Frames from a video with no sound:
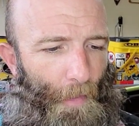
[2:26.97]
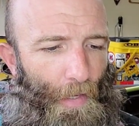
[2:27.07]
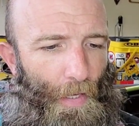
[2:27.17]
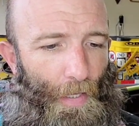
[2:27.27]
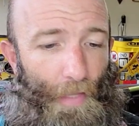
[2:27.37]

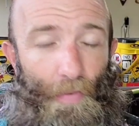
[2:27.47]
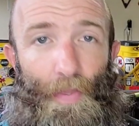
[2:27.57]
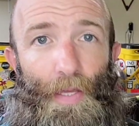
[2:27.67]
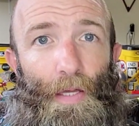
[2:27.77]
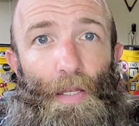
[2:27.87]

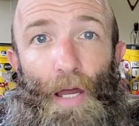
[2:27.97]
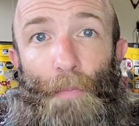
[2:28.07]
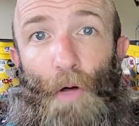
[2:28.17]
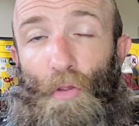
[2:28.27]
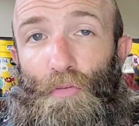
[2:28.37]
And then
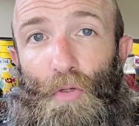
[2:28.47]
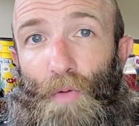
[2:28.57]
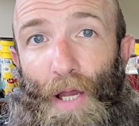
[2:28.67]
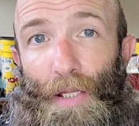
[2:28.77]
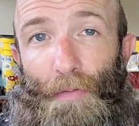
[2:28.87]
I'm also
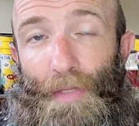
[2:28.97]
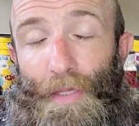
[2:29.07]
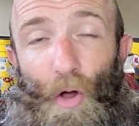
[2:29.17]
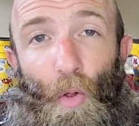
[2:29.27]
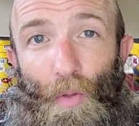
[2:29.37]
riding,
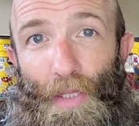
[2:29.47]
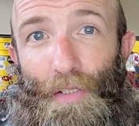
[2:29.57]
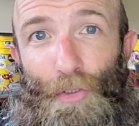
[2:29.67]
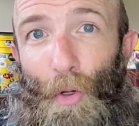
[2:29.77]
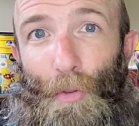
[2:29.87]
the whole
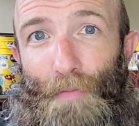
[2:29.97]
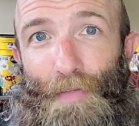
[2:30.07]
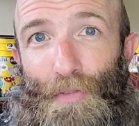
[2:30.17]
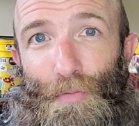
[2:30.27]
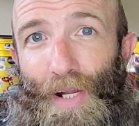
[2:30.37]
end goal
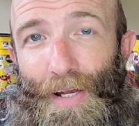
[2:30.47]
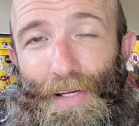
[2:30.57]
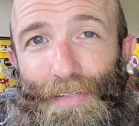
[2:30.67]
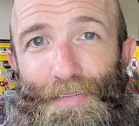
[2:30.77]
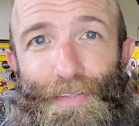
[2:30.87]
of these
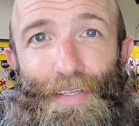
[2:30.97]
rides